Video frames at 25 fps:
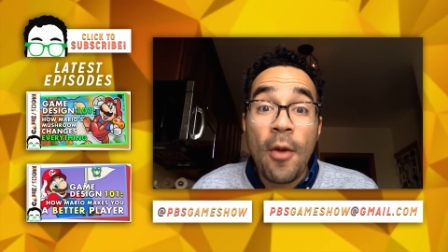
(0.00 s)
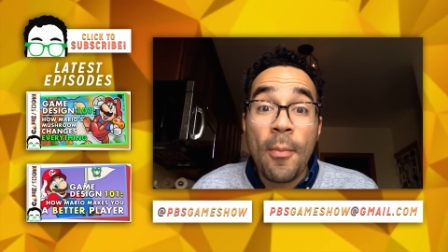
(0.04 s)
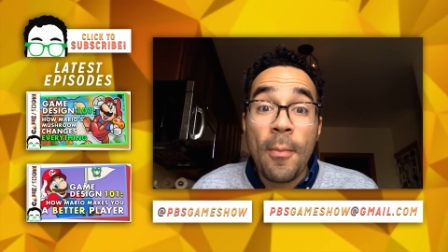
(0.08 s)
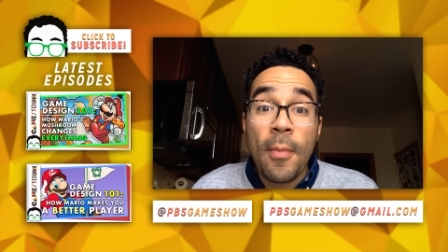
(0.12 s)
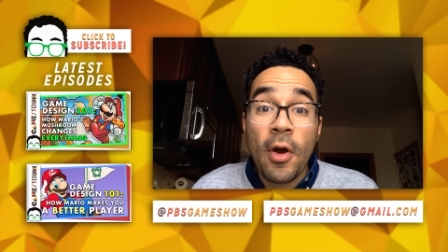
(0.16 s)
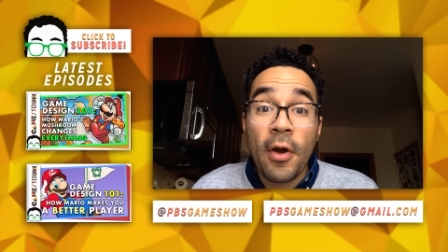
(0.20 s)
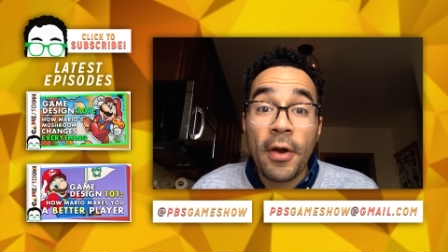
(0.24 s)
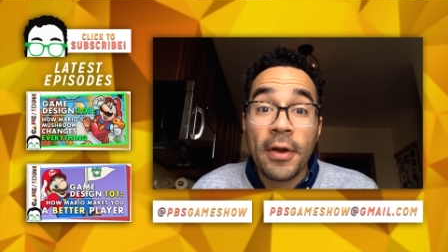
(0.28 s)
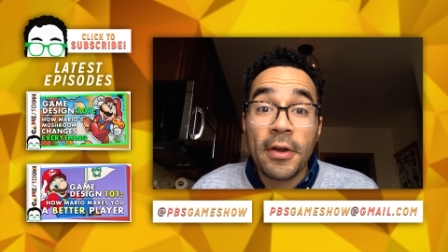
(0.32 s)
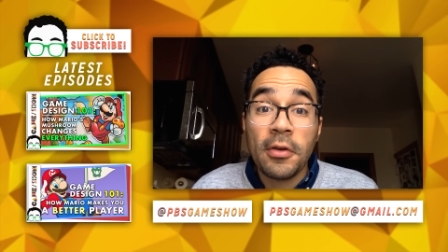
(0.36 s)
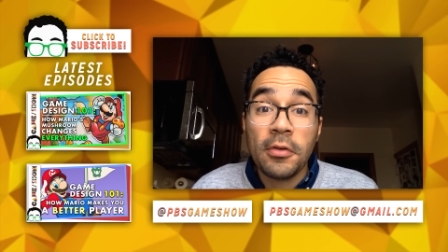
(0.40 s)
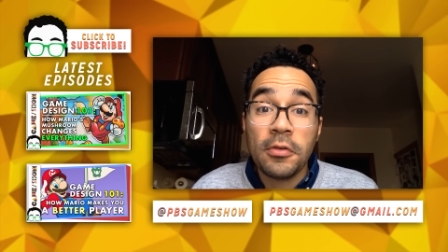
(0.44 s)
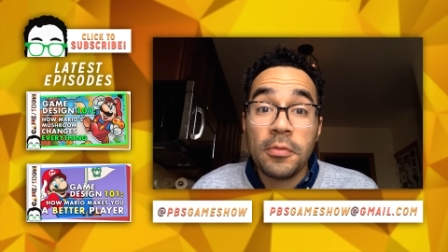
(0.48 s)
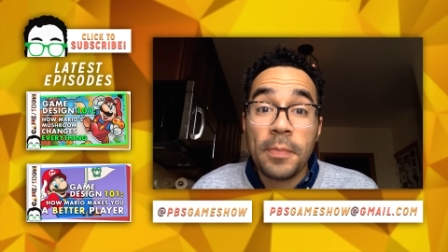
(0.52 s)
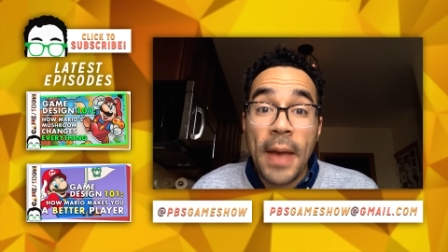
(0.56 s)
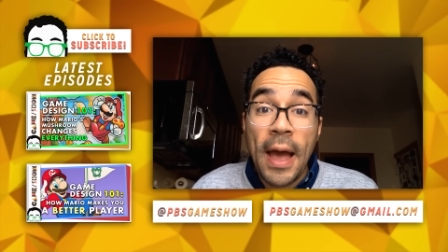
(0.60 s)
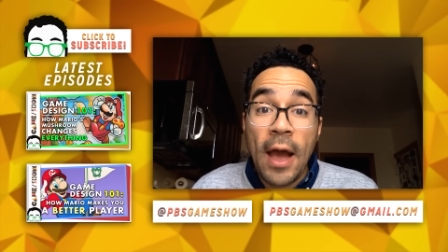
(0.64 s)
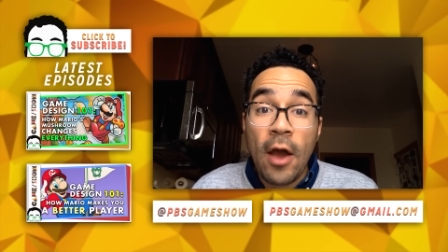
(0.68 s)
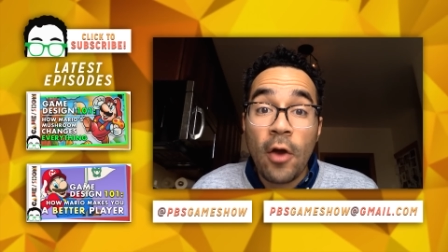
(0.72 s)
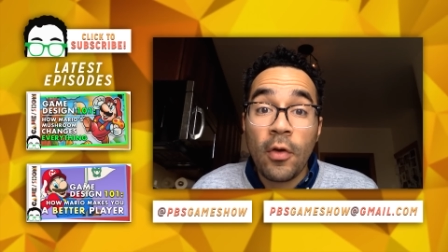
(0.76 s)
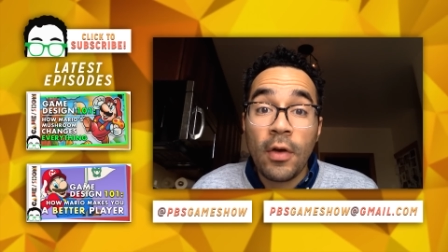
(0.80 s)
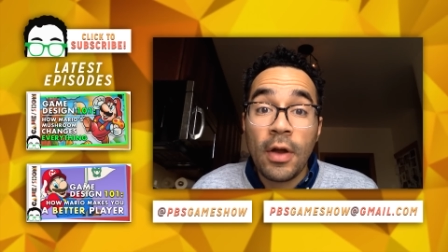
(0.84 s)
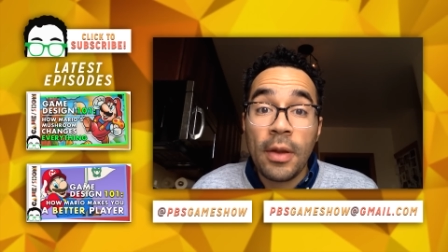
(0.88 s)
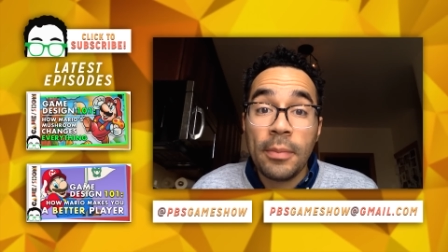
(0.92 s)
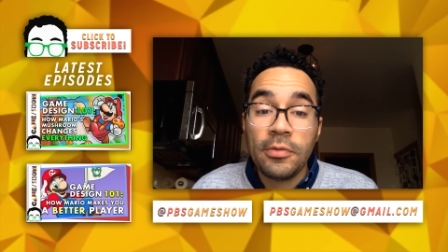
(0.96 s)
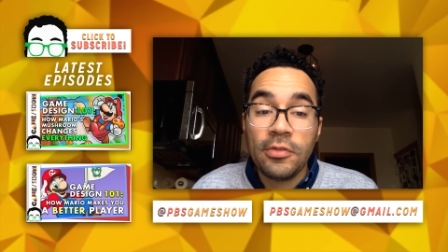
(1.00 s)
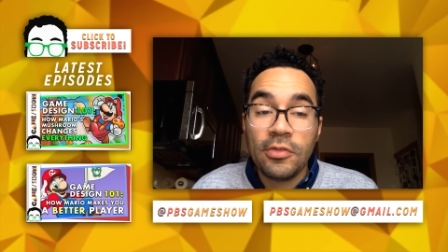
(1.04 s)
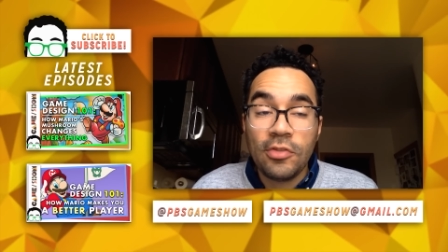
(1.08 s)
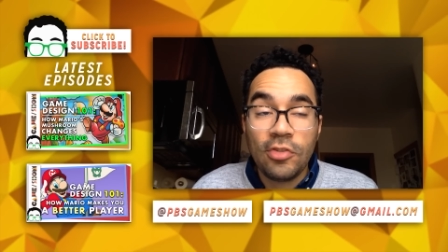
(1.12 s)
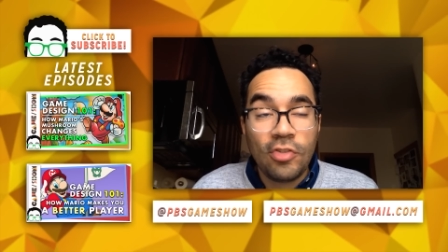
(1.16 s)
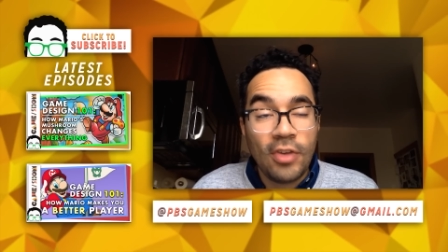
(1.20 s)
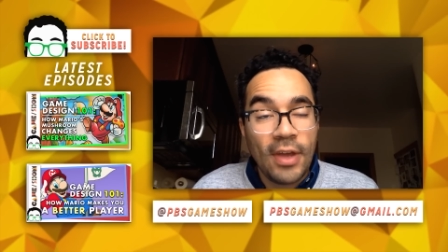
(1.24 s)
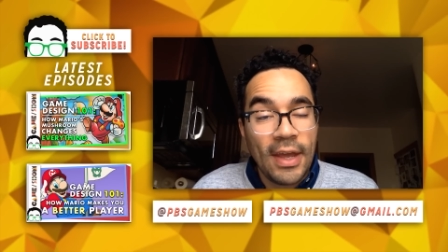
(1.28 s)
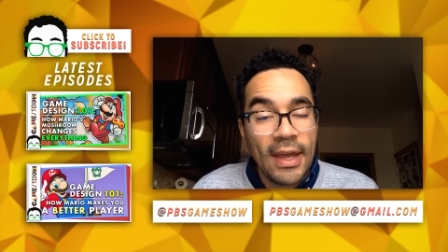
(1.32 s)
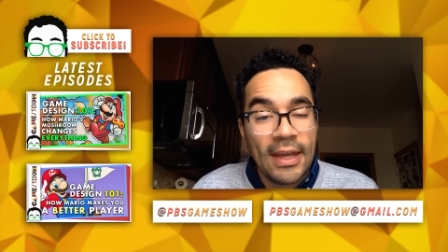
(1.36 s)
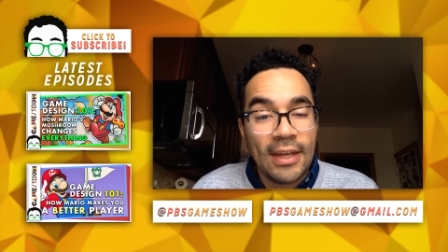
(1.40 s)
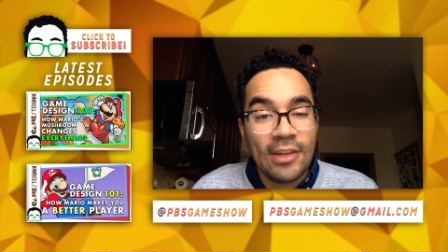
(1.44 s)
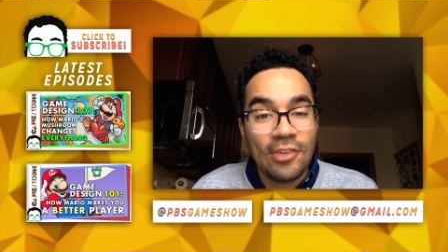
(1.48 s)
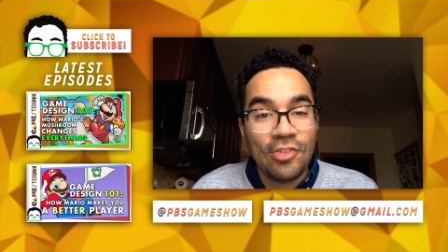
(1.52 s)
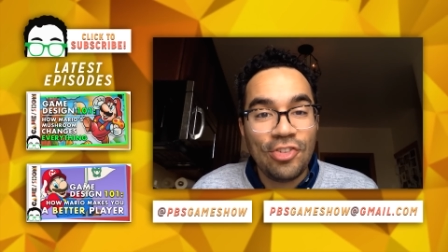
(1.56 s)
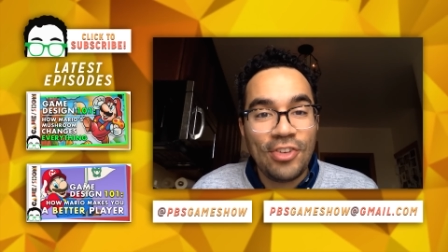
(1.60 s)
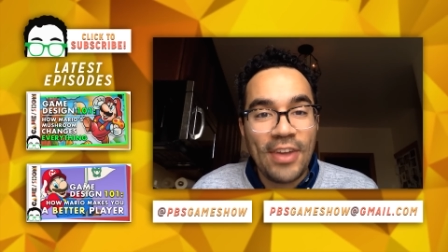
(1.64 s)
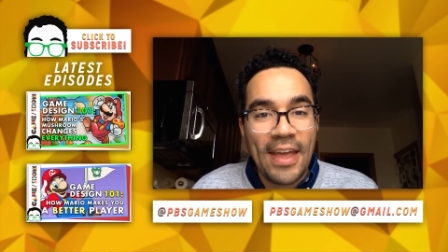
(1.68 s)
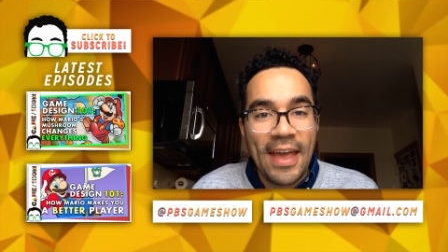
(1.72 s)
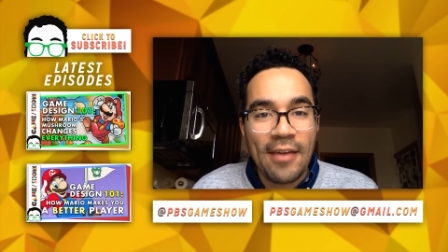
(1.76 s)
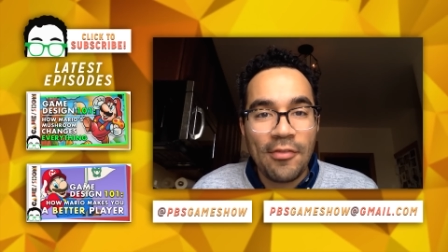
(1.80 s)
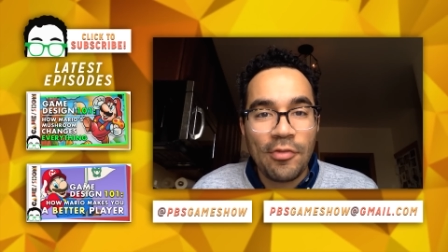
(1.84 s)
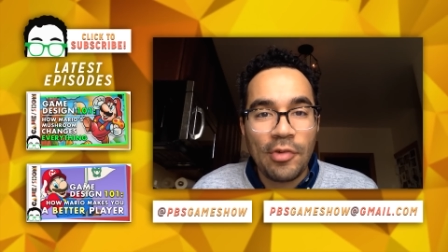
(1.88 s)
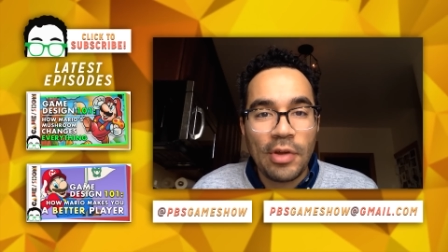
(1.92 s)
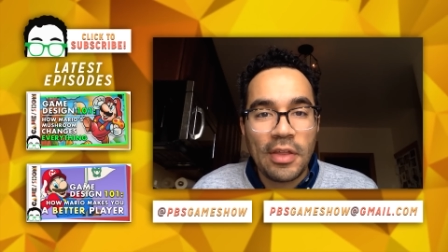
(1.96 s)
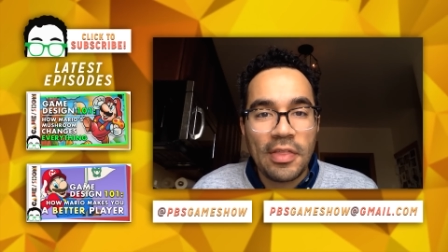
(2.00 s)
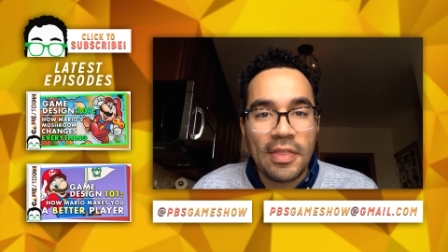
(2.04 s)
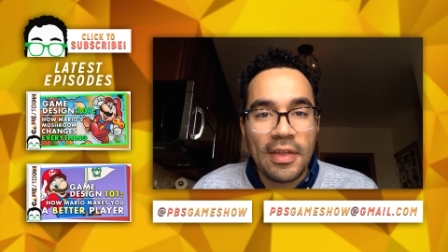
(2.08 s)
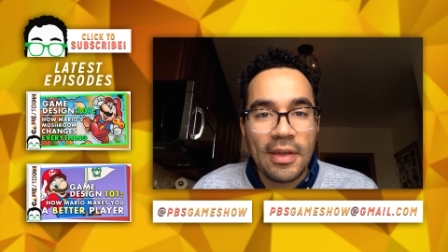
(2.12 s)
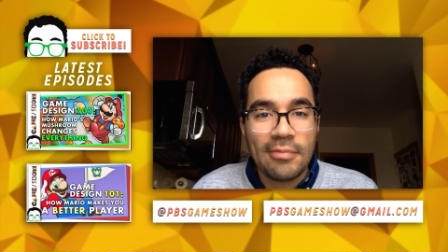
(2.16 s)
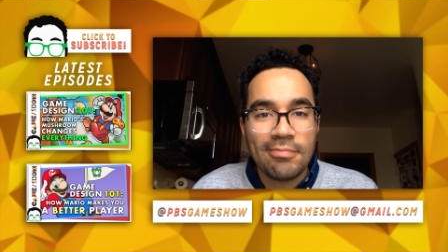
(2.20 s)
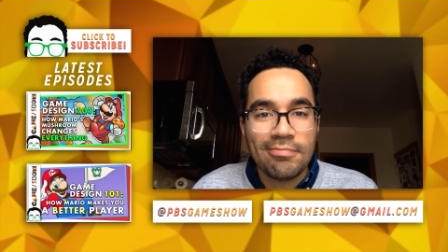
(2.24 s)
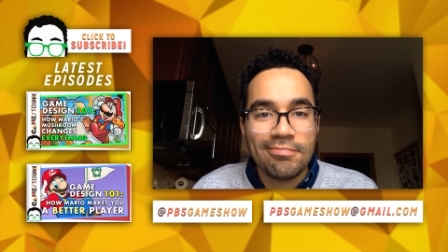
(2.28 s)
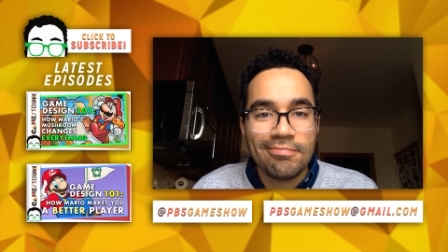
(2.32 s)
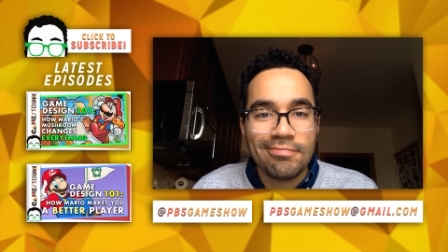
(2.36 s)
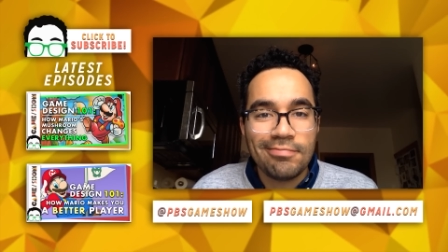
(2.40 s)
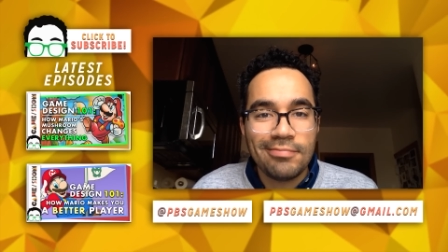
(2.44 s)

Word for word: Mario's power ups changed everything.